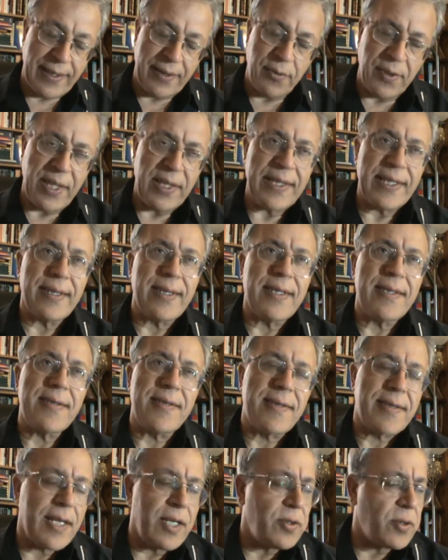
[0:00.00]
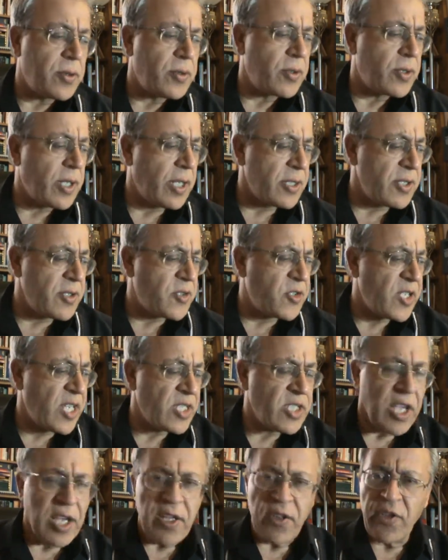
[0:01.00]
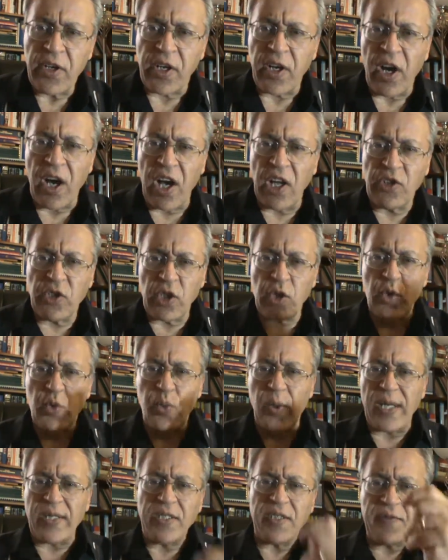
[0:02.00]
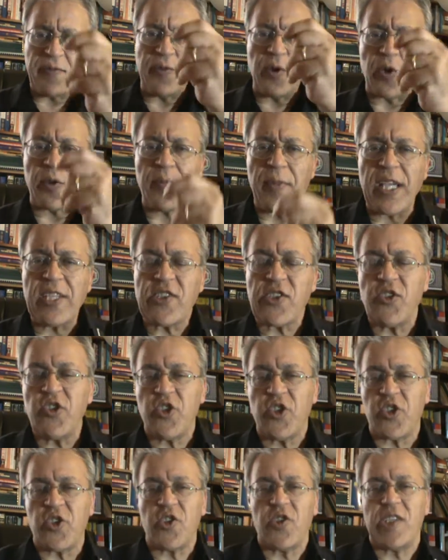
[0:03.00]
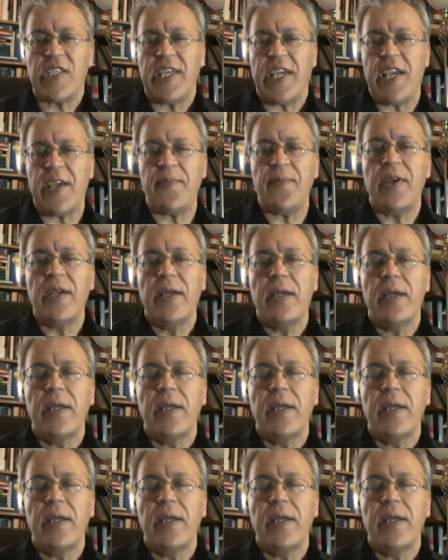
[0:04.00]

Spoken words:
Well, he doesn't say the Quran. He says there are 124 messengers came,